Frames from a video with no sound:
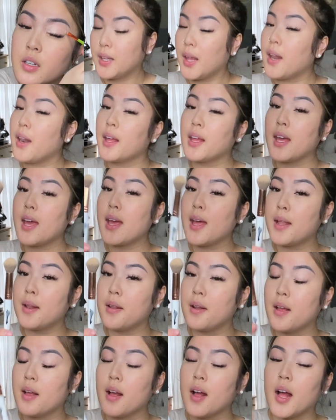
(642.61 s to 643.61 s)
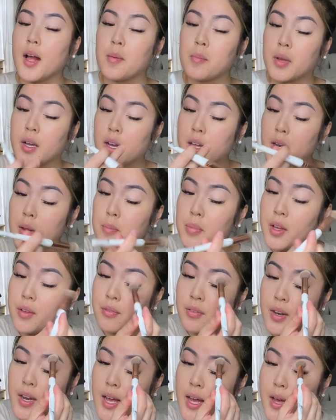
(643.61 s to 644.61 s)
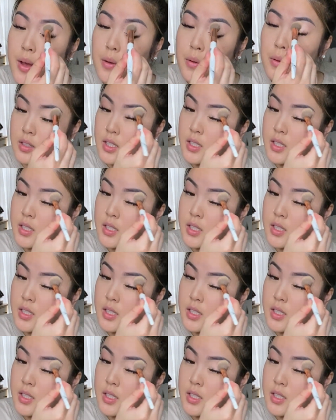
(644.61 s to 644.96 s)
Then again, I'm gonna buff it out.